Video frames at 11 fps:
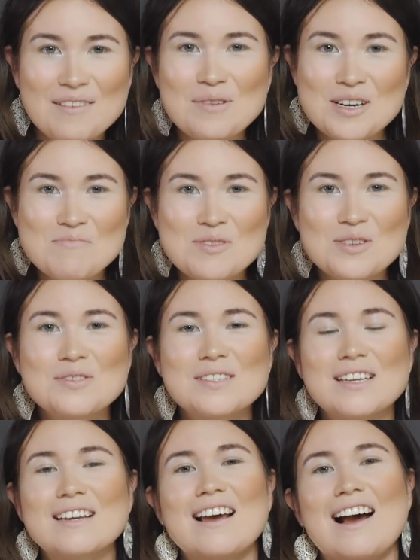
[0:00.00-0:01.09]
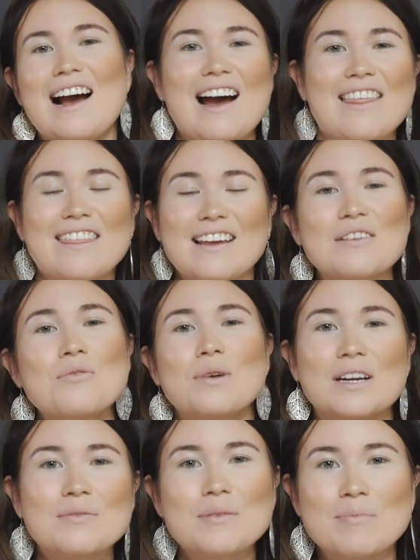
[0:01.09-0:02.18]
I'm gonna be using, I think,
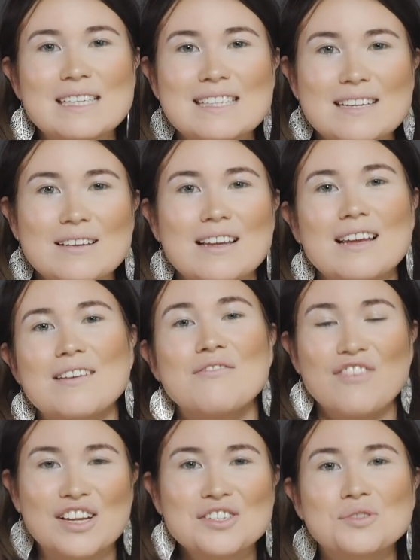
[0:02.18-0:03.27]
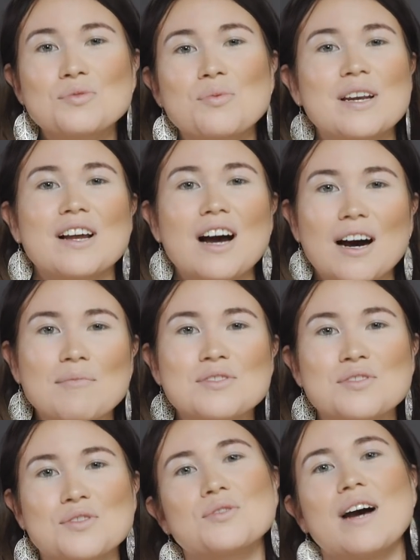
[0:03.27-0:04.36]
one of the best inventions when it comes
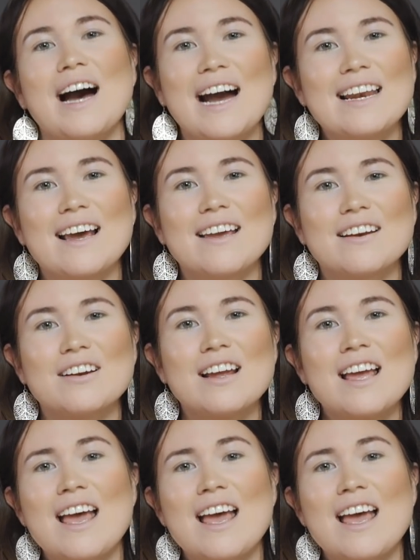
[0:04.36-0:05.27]
to highlighter,